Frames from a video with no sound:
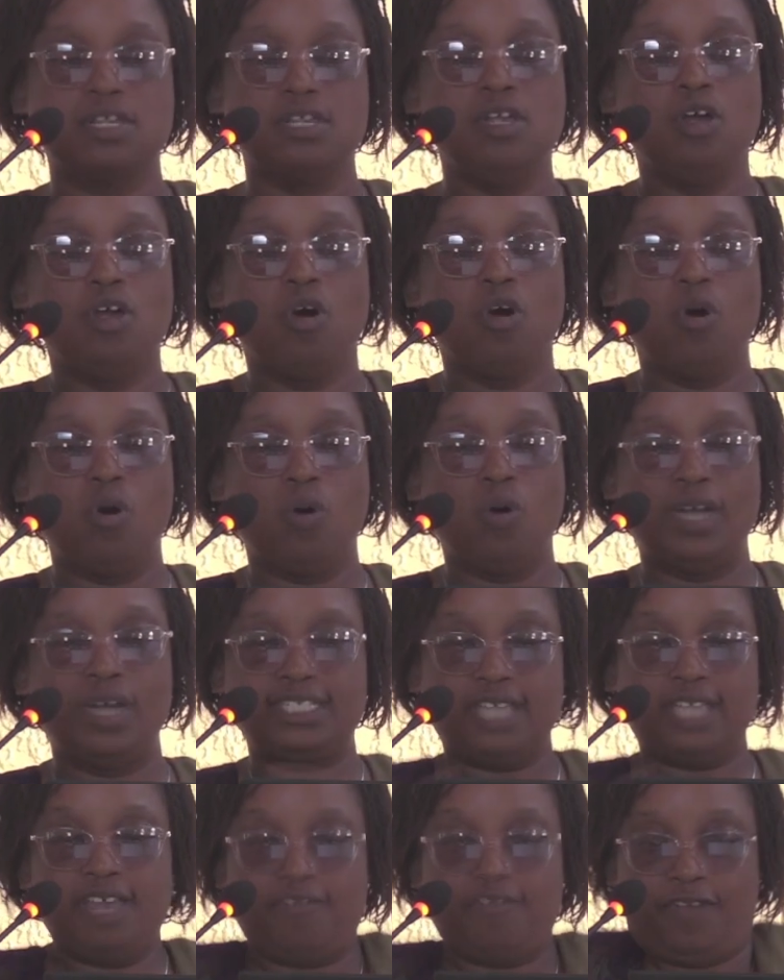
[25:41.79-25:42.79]
or
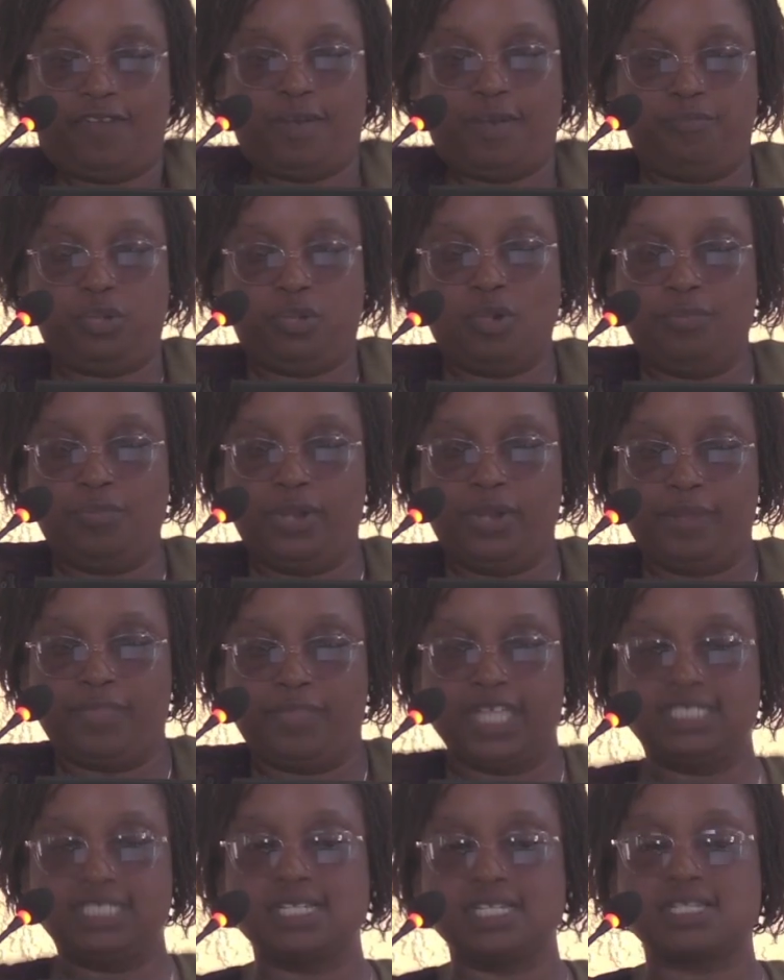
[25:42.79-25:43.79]
whatever problem that
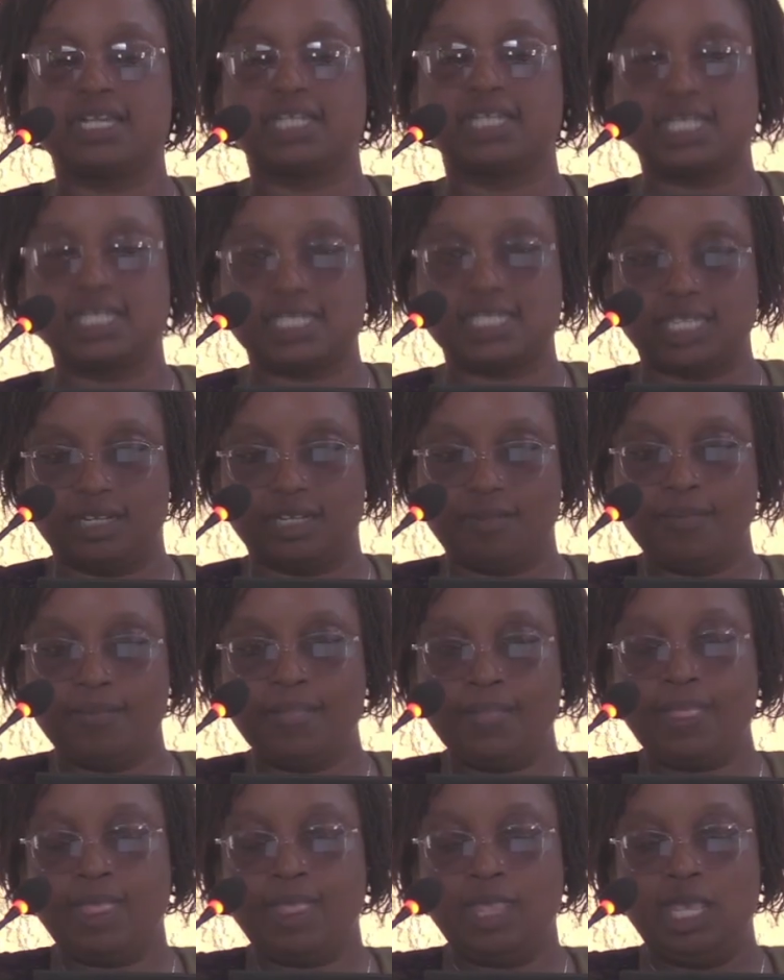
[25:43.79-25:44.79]
has arisen.
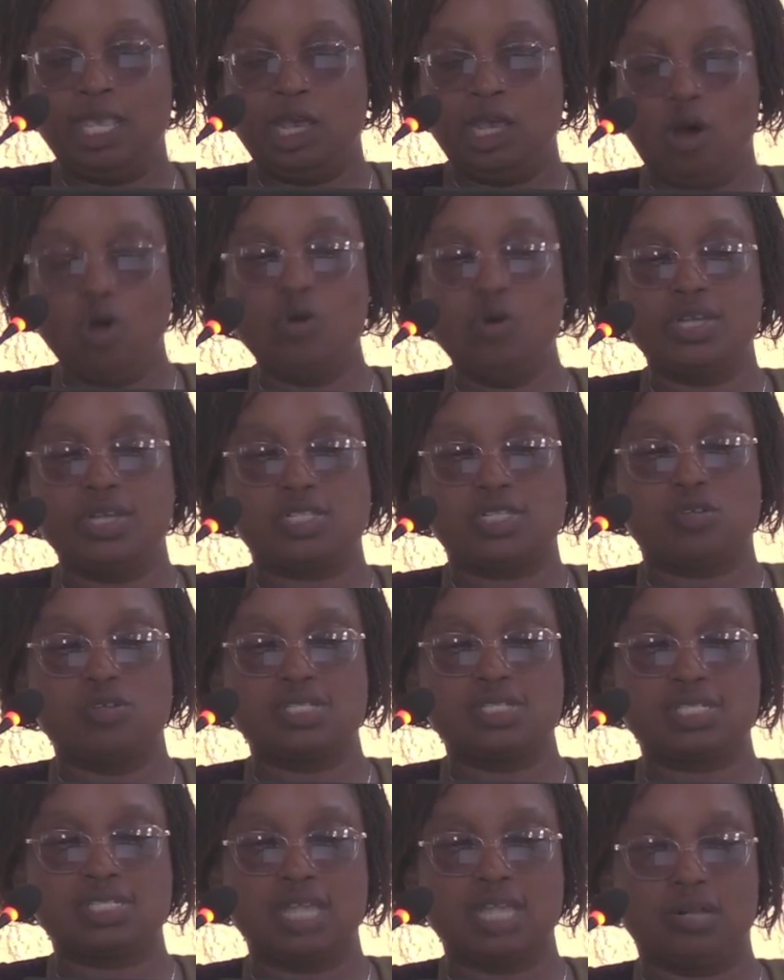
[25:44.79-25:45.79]
Always
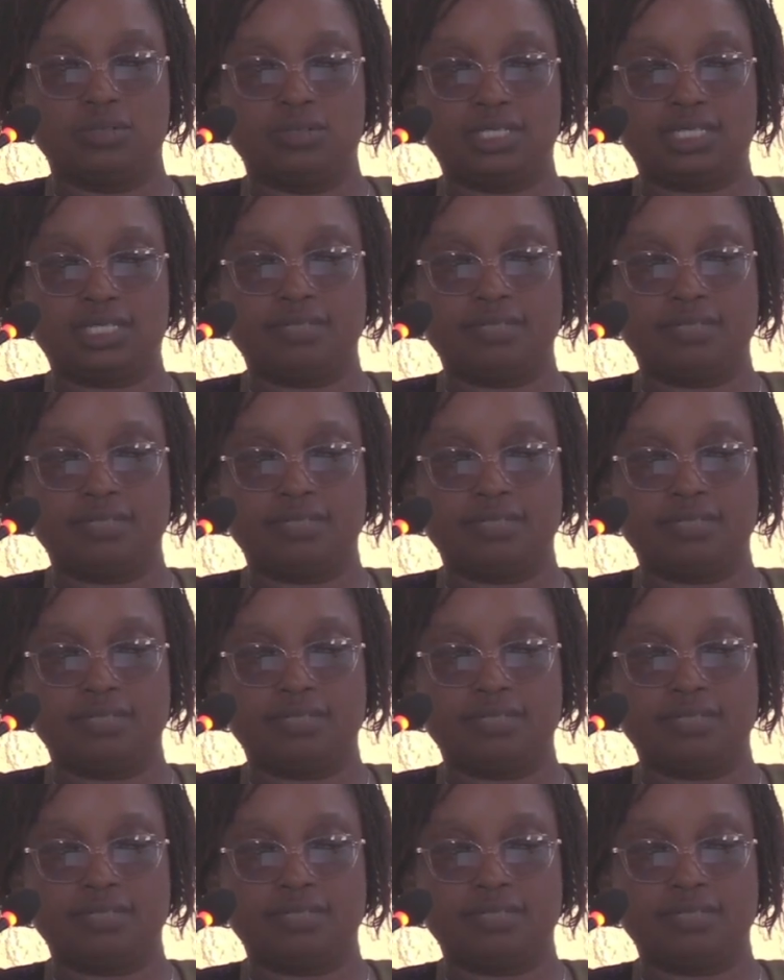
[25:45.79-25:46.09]
consult.